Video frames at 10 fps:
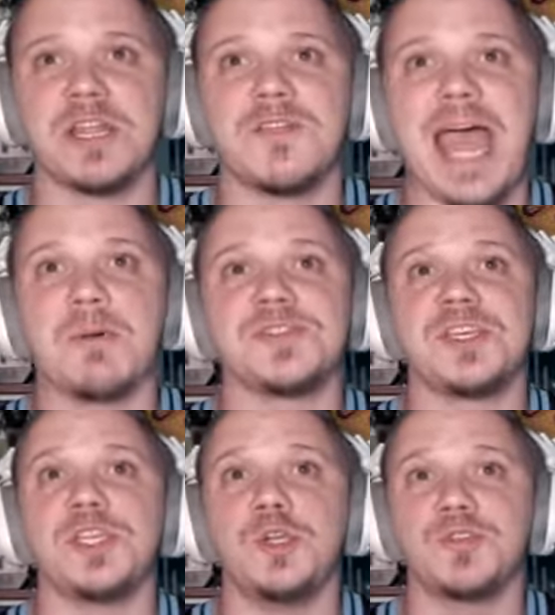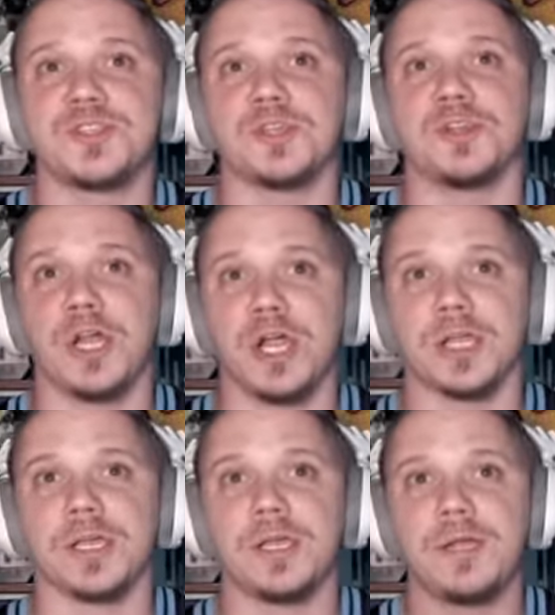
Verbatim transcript: and that was a user lurk.